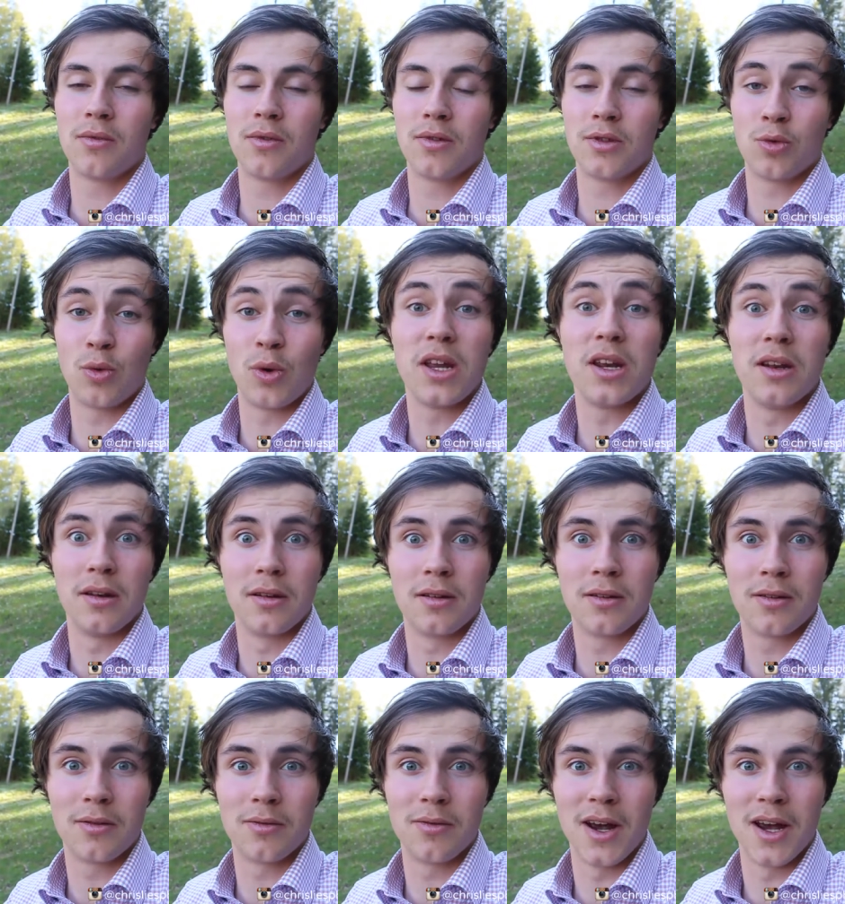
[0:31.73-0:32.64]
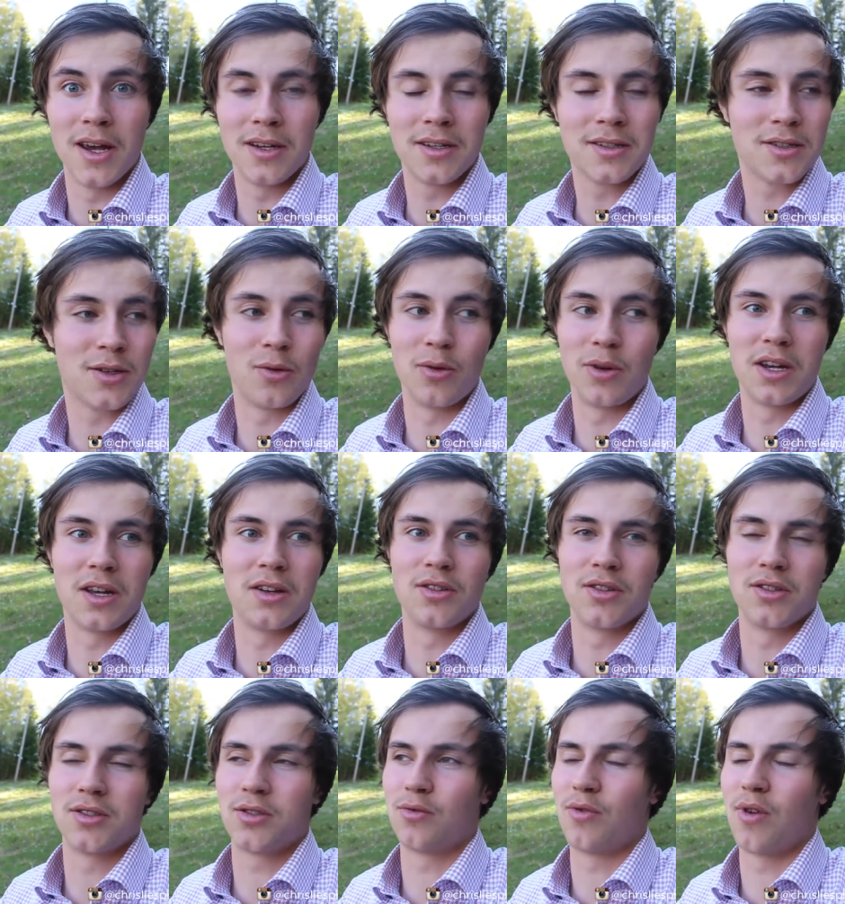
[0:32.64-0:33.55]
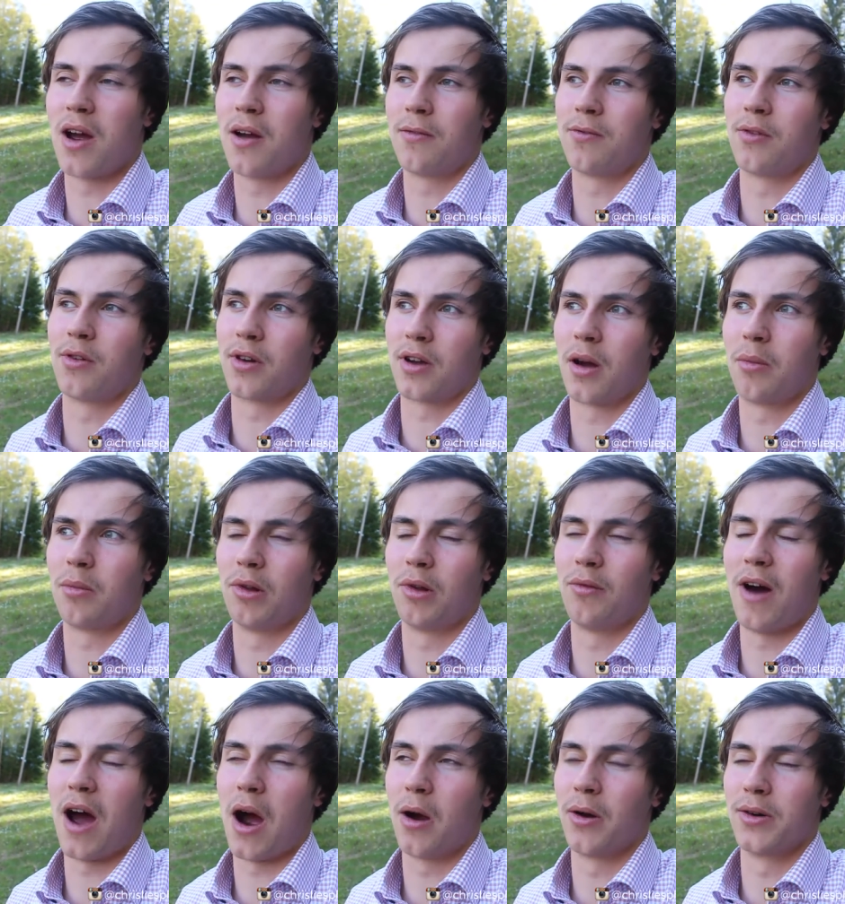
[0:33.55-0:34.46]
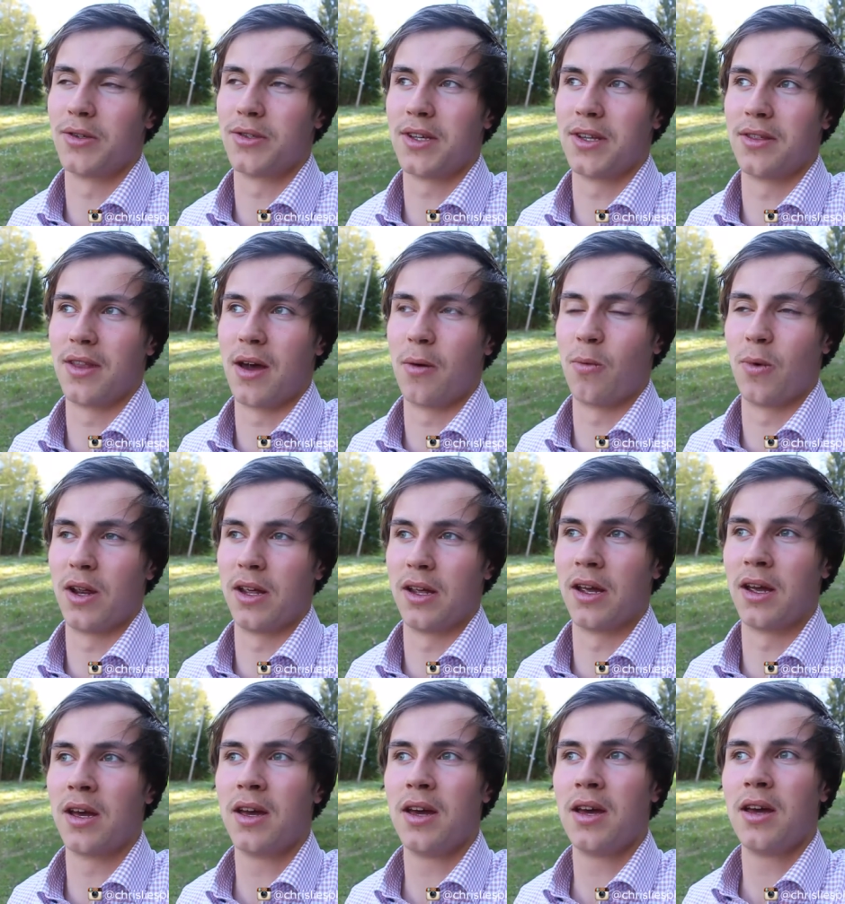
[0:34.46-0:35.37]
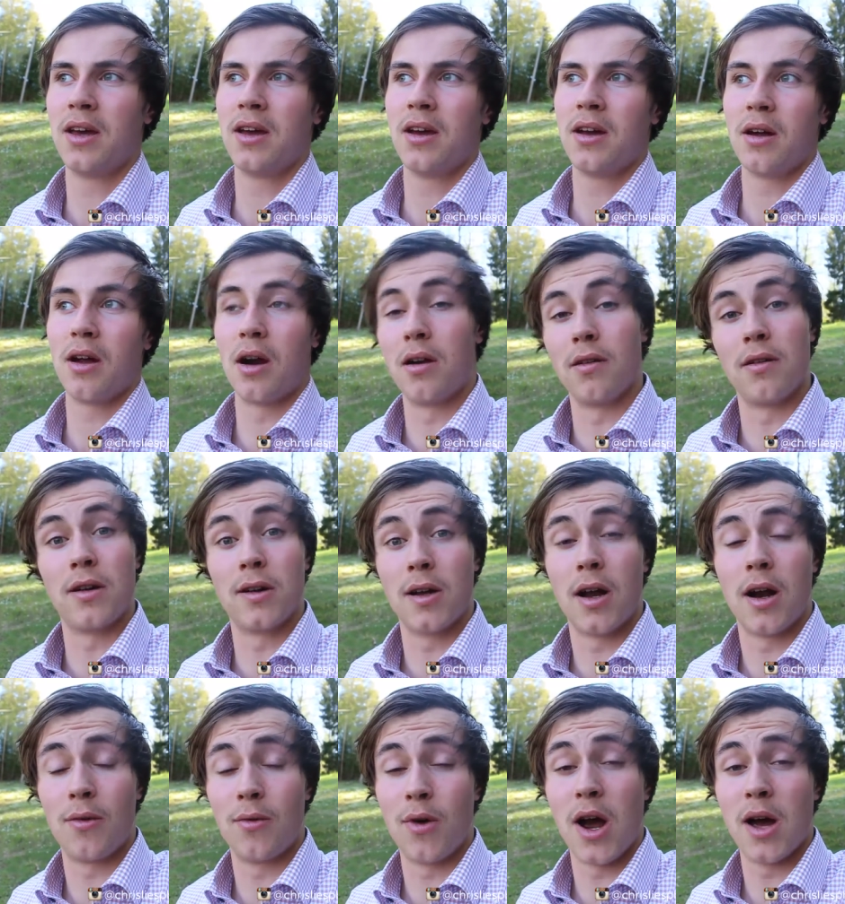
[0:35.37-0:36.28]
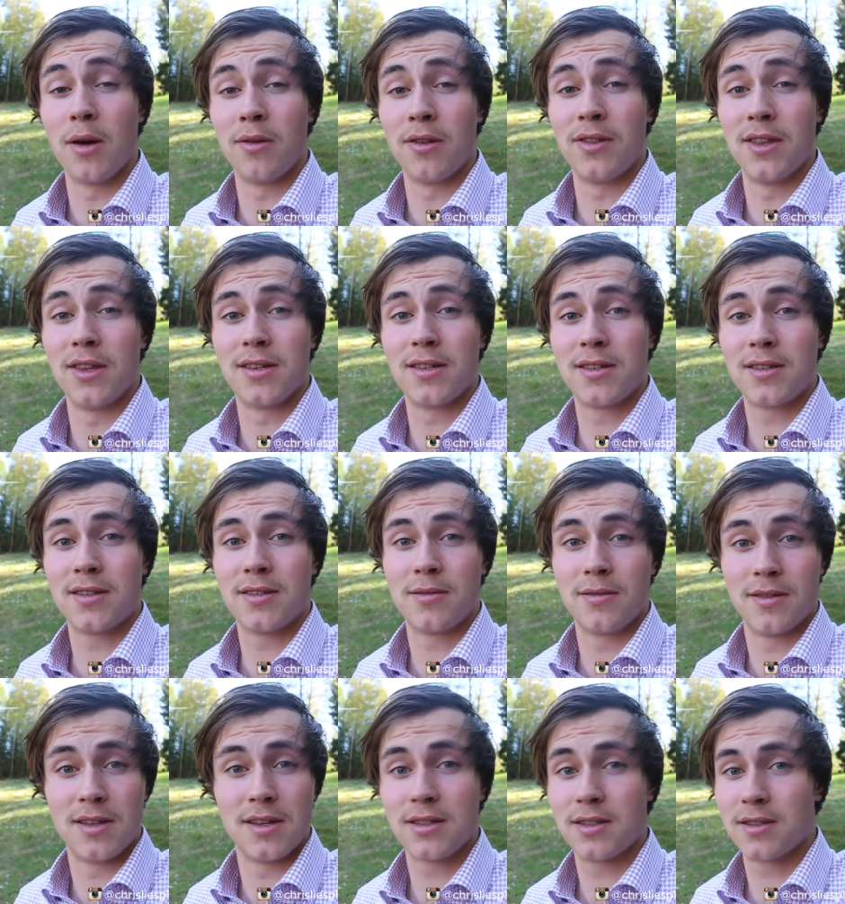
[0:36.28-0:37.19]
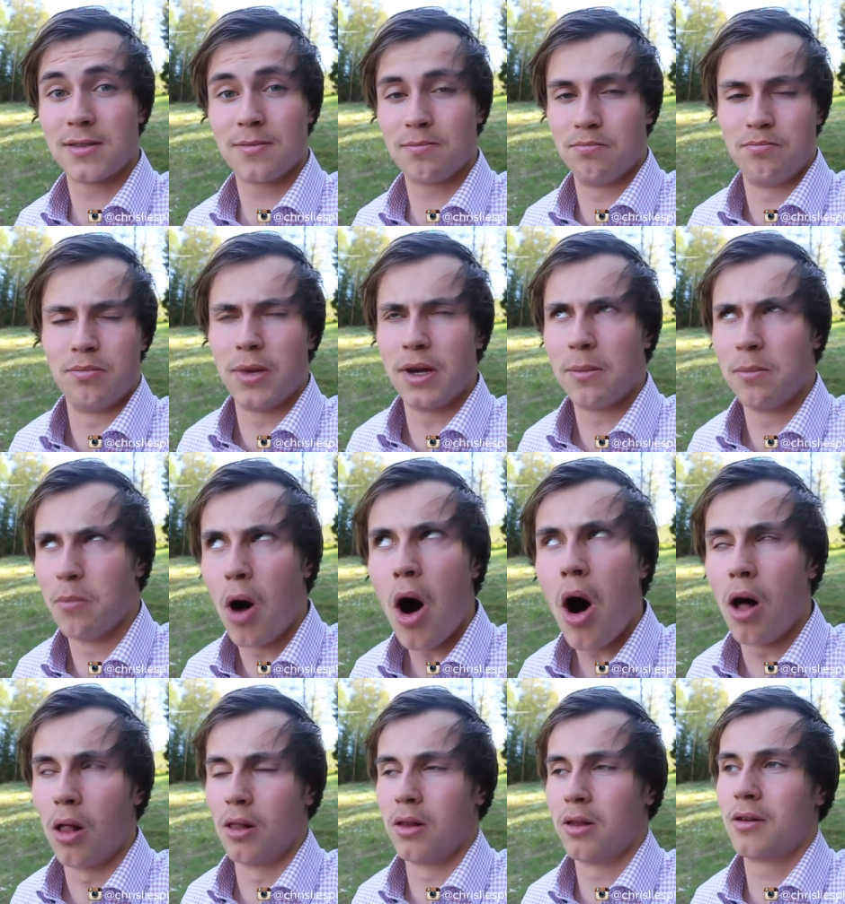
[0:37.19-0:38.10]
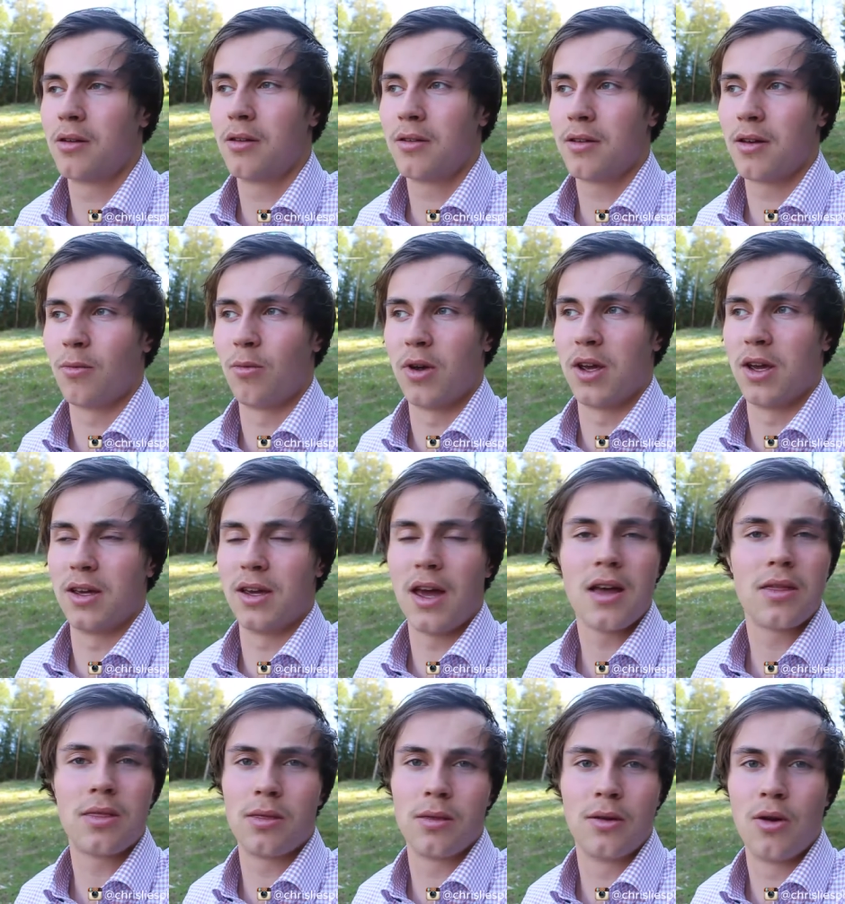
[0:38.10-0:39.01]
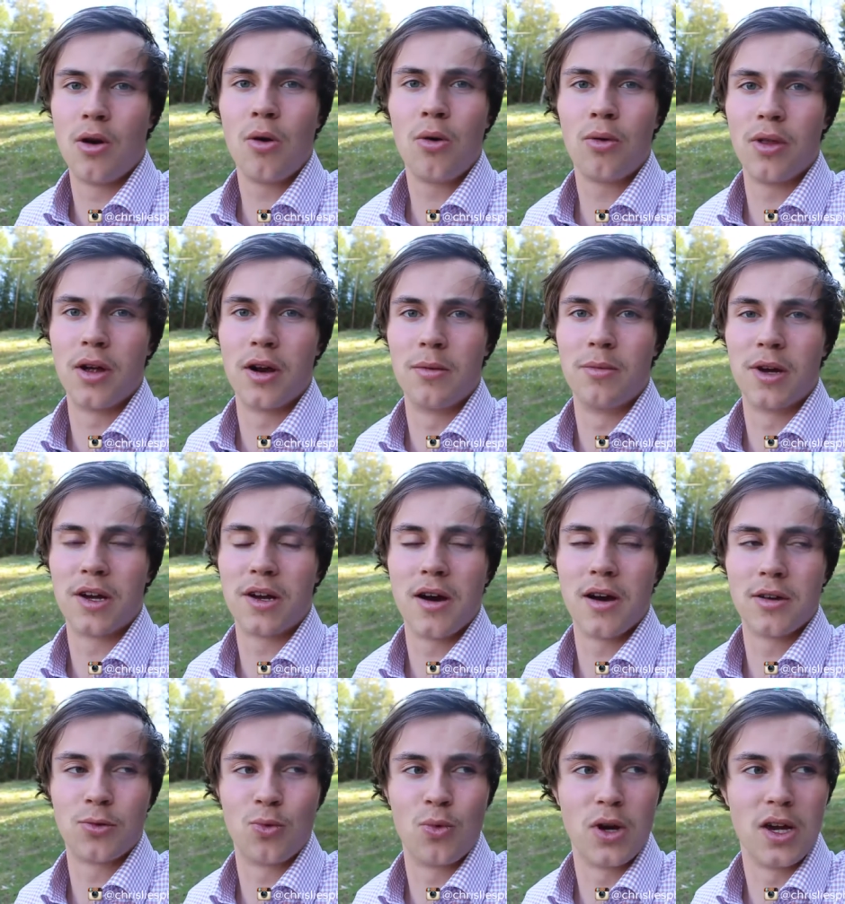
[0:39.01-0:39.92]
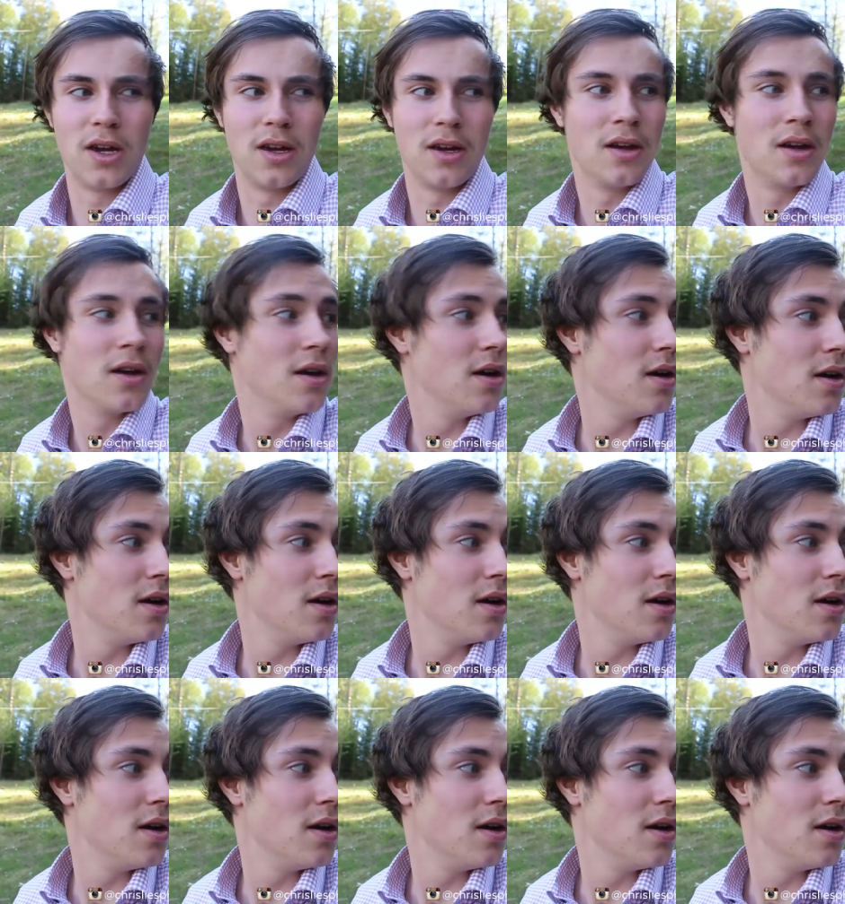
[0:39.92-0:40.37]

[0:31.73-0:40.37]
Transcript: Sweden, right? So we can just drive for a couple of hours, and then we ar arrive at this this big mall, and we get go there because we